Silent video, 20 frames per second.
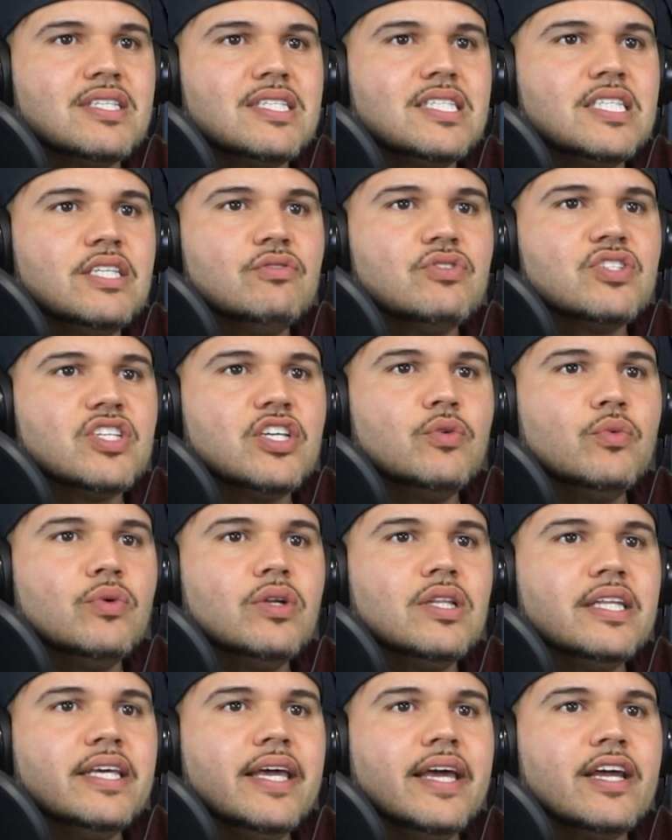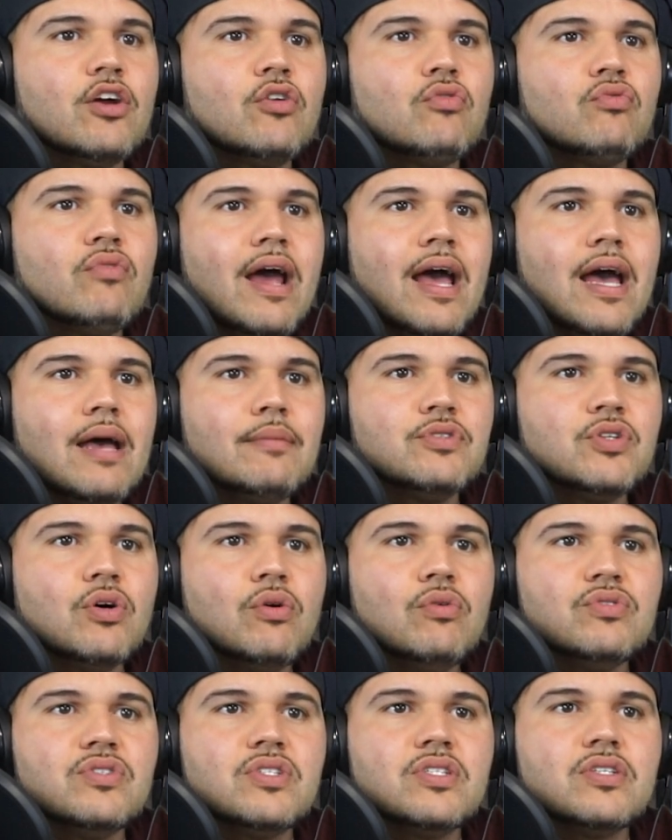It steals inwardly and grabs,
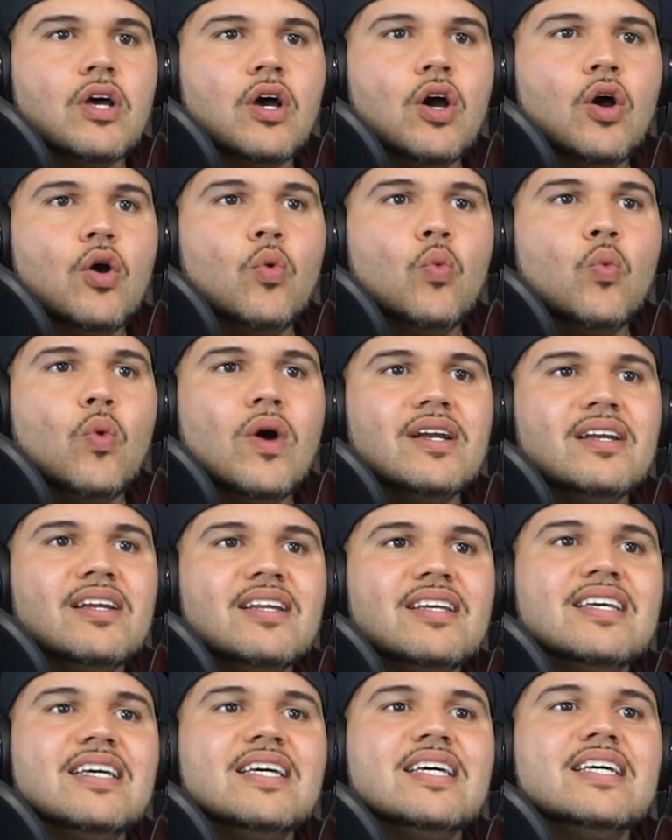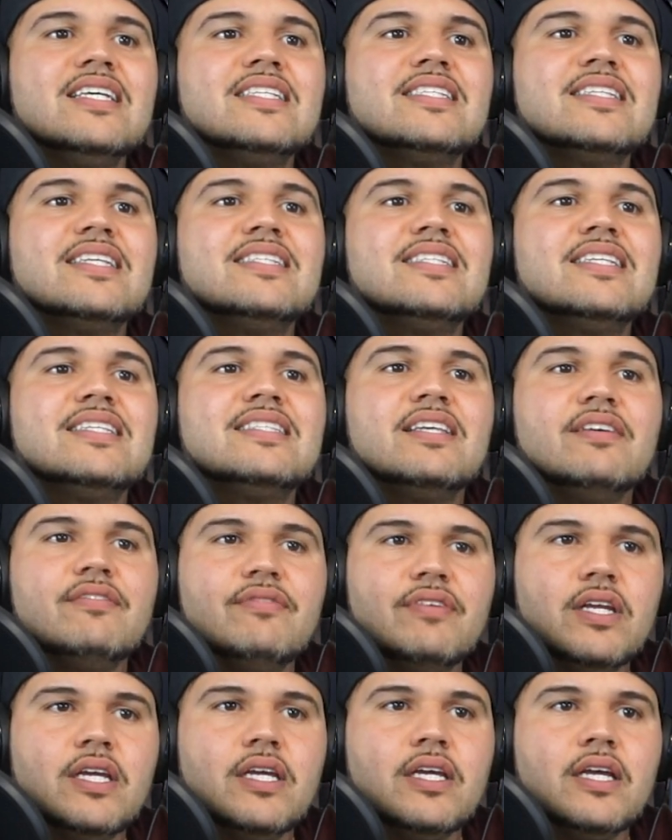holds one
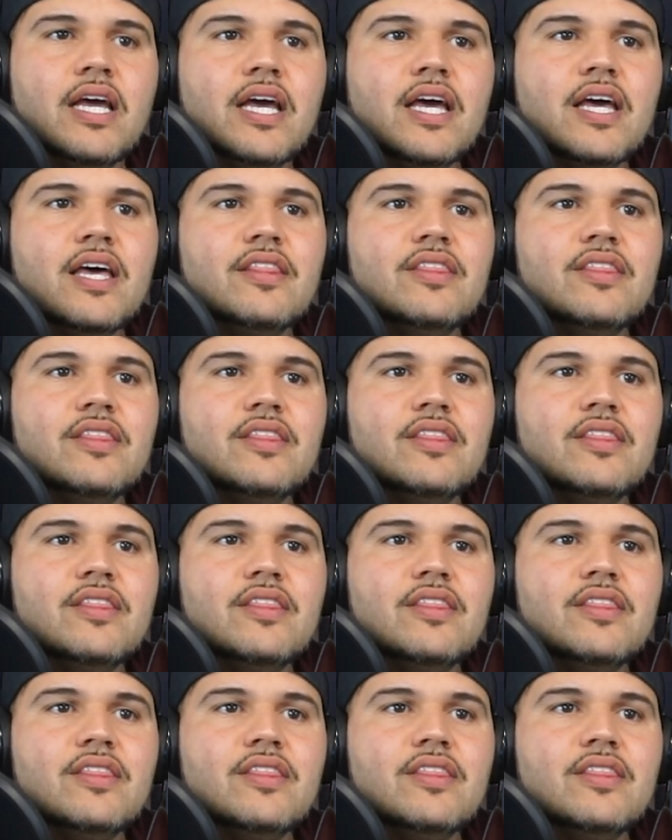sensitivity.